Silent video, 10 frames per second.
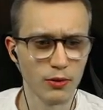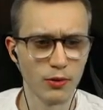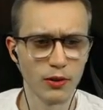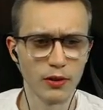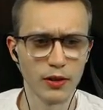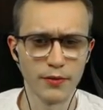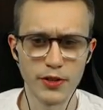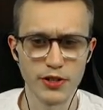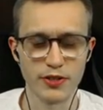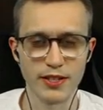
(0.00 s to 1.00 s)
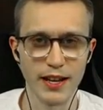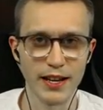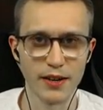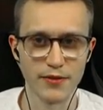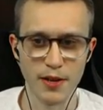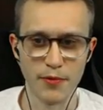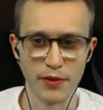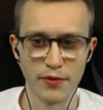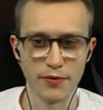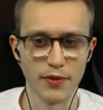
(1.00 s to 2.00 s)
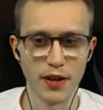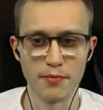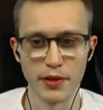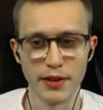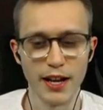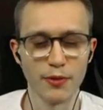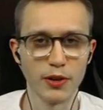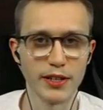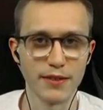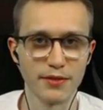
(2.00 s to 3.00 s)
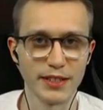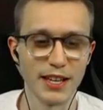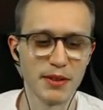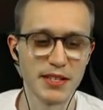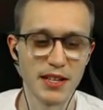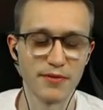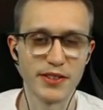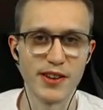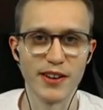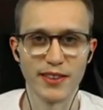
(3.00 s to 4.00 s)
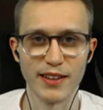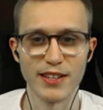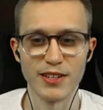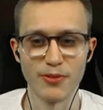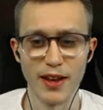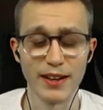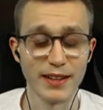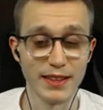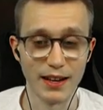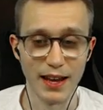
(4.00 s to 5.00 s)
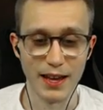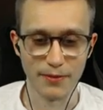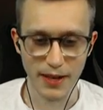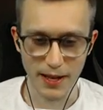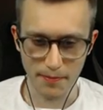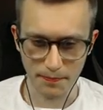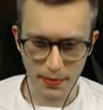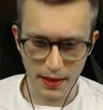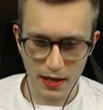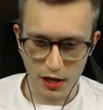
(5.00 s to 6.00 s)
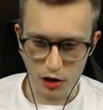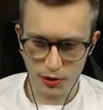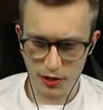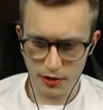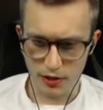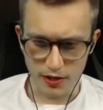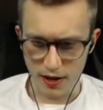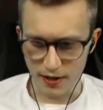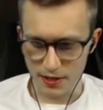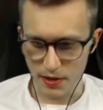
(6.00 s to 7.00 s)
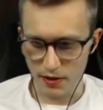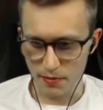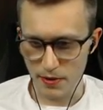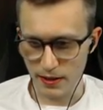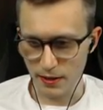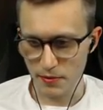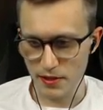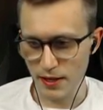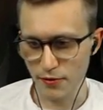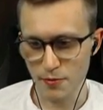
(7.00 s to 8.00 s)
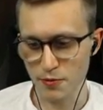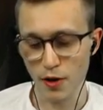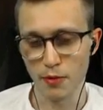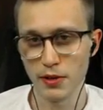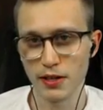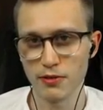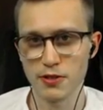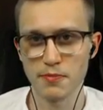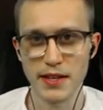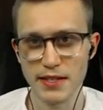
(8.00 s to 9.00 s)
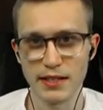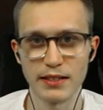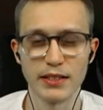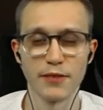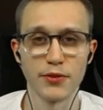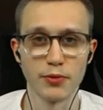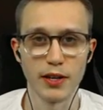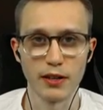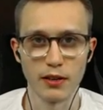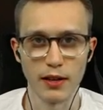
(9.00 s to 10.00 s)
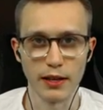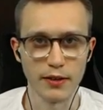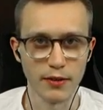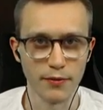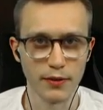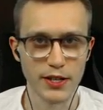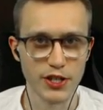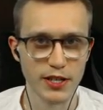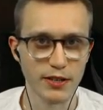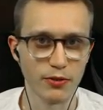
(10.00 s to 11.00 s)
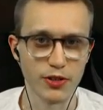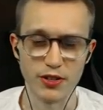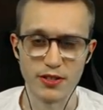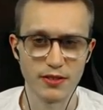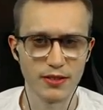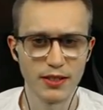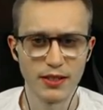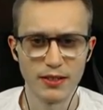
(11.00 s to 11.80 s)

or if it's just kind of something for fun, but I will definitely get myself a dog that can do that in the live game. Nosier, your dog is better at picking up the scent from small blood clues. Basically, if you get a flesh hit or just